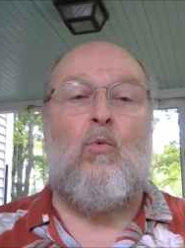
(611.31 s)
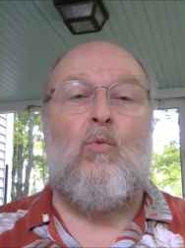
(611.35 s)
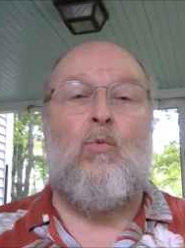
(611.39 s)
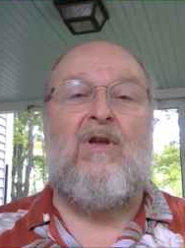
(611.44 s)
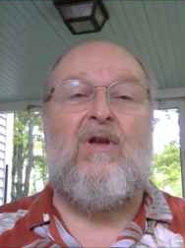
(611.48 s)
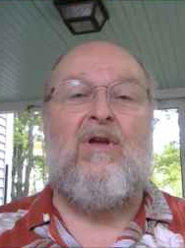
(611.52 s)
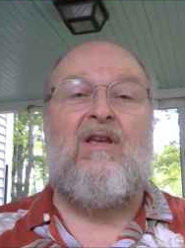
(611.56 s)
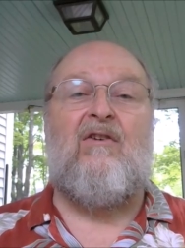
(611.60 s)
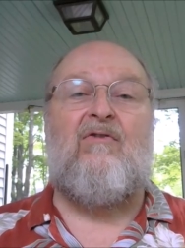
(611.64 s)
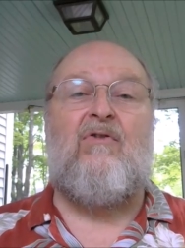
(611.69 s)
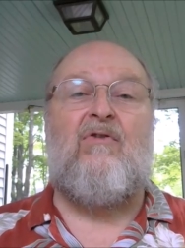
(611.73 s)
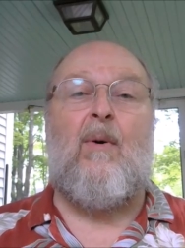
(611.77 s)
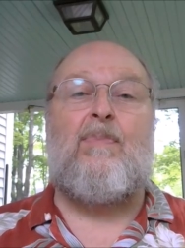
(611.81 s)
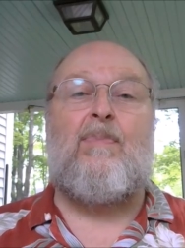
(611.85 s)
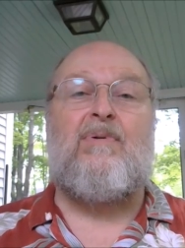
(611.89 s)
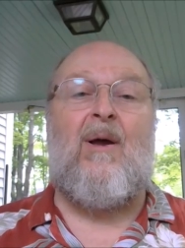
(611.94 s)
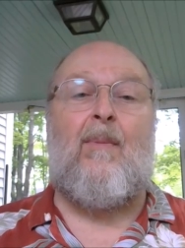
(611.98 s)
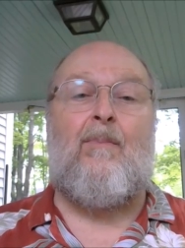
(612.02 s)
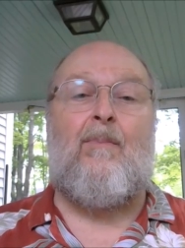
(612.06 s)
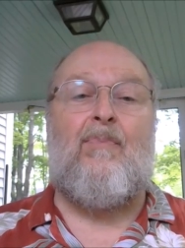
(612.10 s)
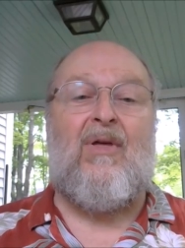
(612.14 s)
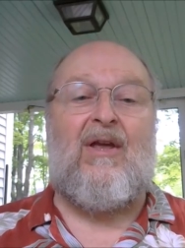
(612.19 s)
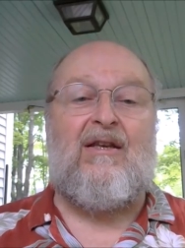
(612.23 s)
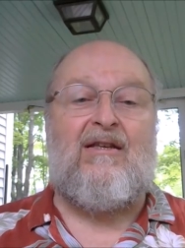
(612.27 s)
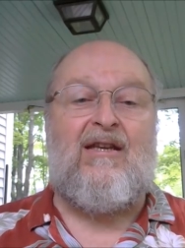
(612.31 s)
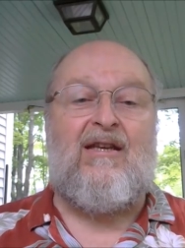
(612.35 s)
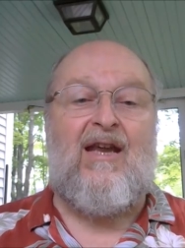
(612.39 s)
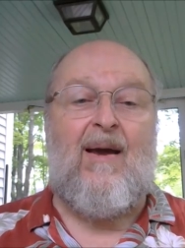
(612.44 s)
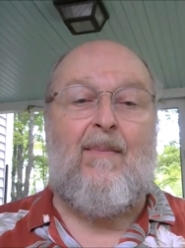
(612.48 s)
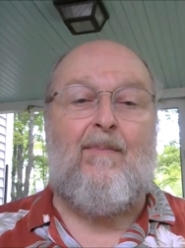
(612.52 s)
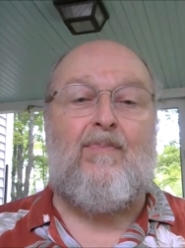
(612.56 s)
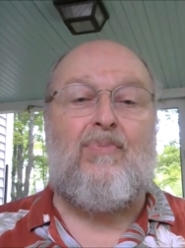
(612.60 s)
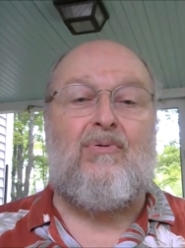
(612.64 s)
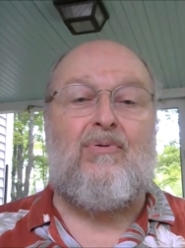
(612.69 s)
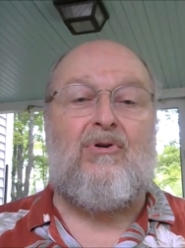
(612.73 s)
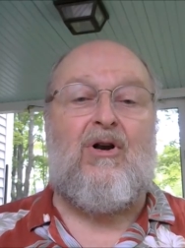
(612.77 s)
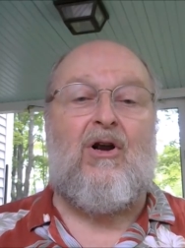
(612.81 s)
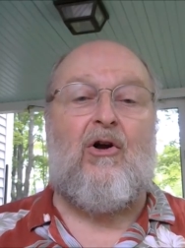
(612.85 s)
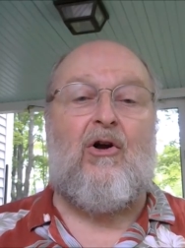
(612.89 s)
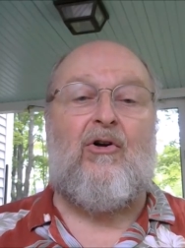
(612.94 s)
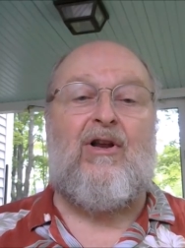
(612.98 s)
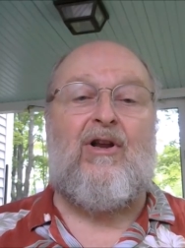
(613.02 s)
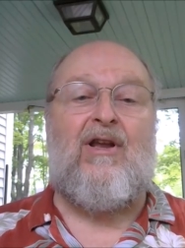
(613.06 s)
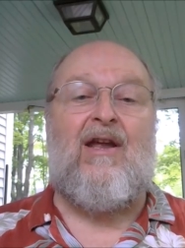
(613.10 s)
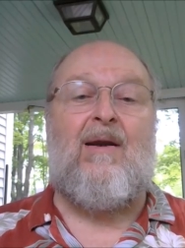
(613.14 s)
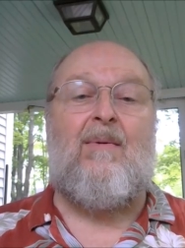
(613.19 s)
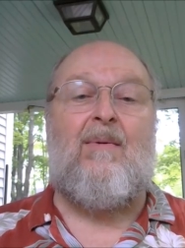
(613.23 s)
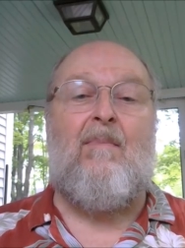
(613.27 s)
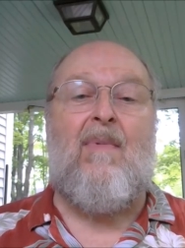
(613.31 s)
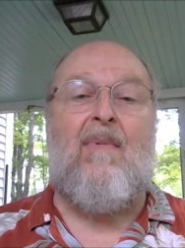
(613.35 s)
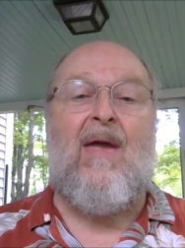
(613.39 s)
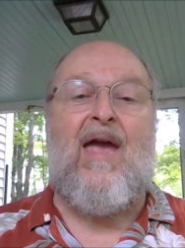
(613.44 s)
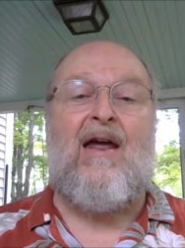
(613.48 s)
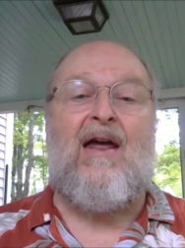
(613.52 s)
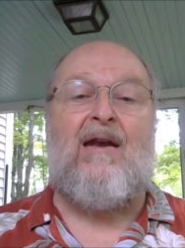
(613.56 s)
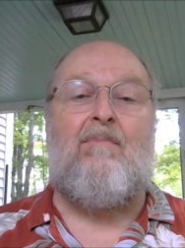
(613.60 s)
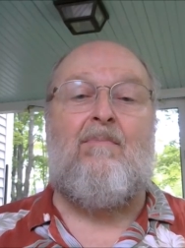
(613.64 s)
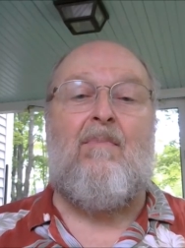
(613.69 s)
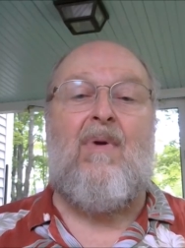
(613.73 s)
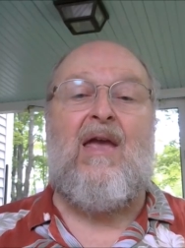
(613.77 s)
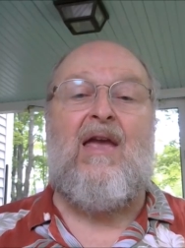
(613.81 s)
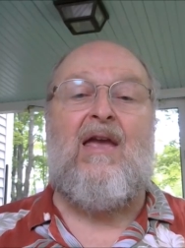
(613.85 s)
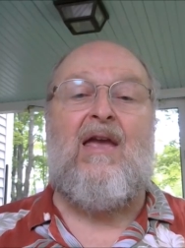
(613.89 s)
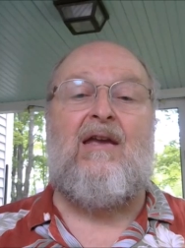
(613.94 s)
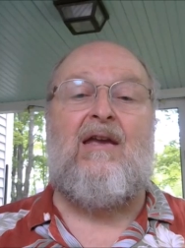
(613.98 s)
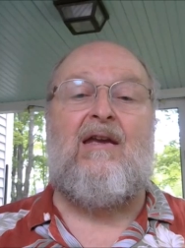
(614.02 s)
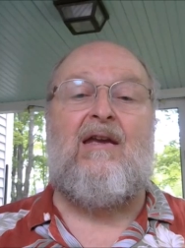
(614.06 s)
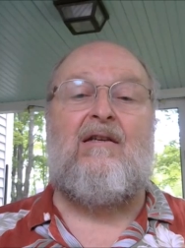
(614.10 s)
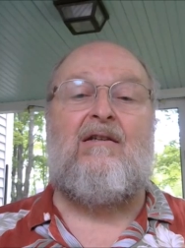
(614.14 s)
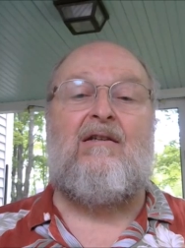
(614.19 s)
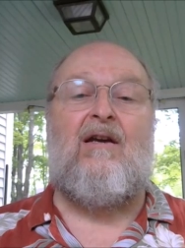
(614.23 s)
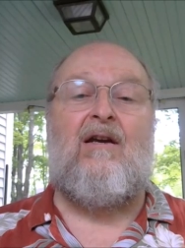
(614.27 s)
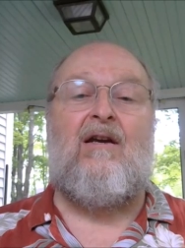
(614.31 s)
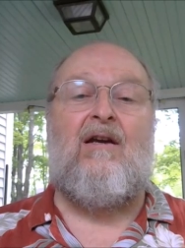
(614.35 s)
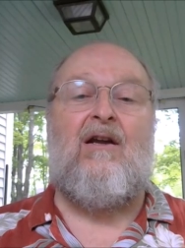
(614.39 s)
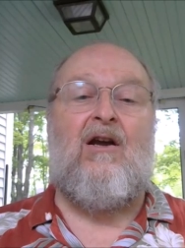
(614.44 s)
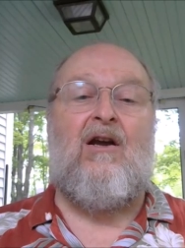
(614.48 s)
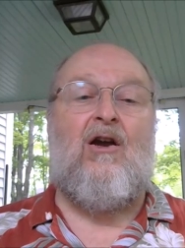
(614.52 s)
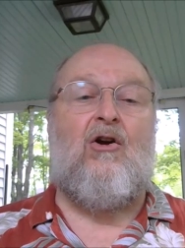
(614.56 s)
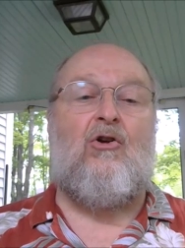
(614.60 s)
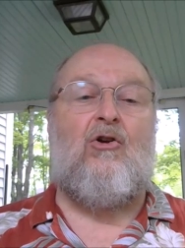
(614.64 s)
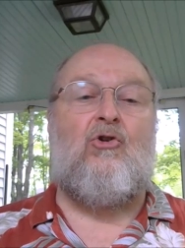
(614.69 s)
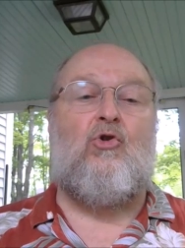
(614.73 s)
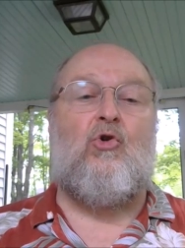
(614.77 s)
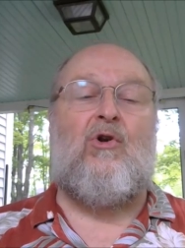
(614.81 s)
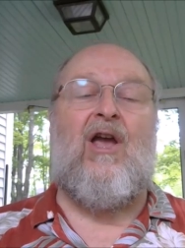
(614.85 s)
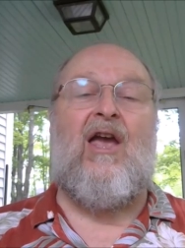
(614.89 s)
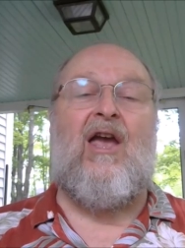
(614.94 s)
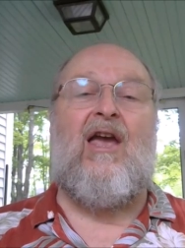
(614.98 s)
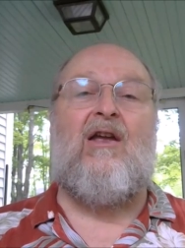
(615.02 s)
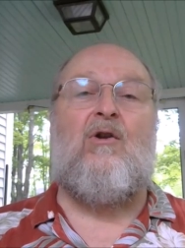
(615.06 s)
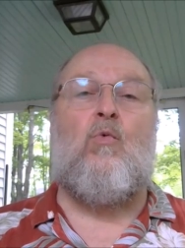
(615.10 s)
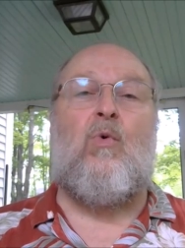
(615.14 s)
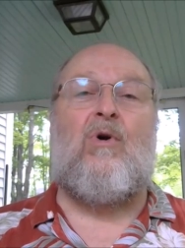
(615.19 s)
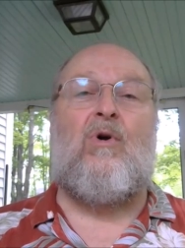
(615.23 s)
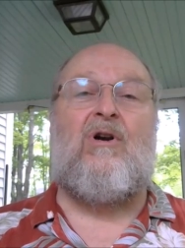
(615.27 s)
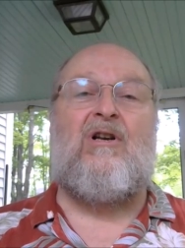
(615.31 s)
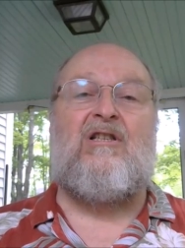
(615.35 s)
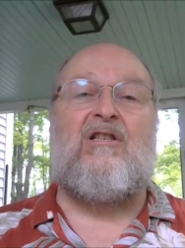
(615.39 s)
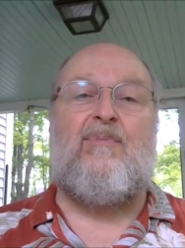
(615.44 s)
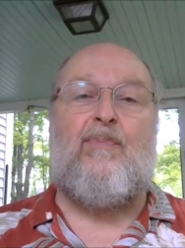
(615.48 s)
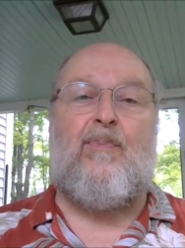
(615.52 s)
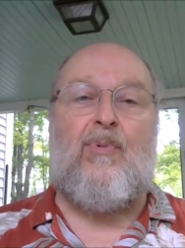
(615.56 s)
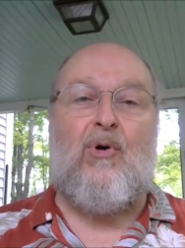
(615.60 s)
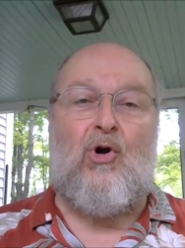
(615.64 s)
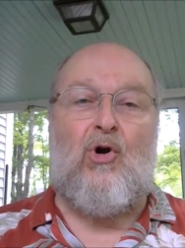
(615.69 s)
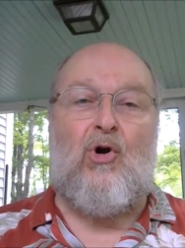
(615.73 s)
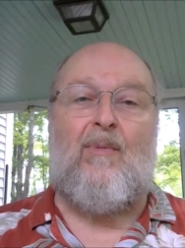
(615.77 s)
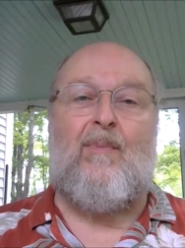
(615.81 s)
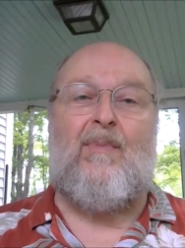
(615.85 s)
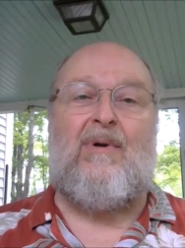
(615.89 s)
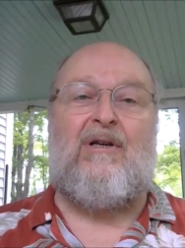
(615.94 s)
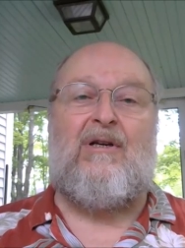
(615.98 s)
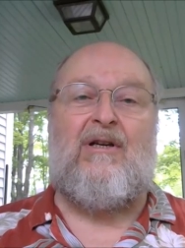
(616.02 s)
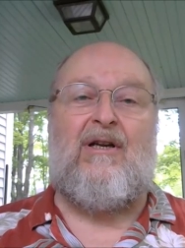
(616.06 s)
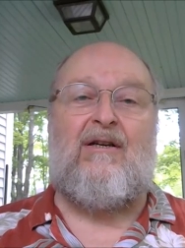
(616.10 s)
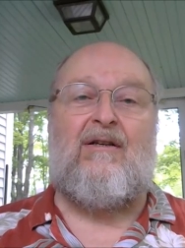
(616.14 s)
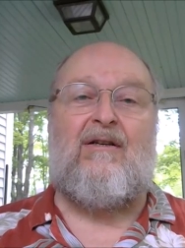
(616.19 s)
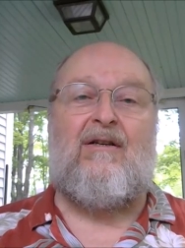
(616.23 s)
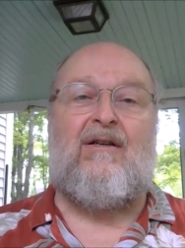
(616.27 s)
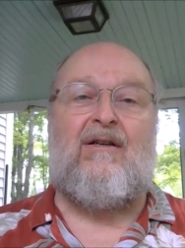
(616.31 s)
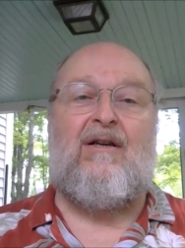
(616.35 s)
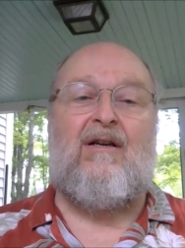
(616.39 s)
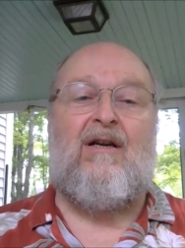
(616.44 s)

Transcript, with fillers: We give up something temporary and man-made to gain what is permanent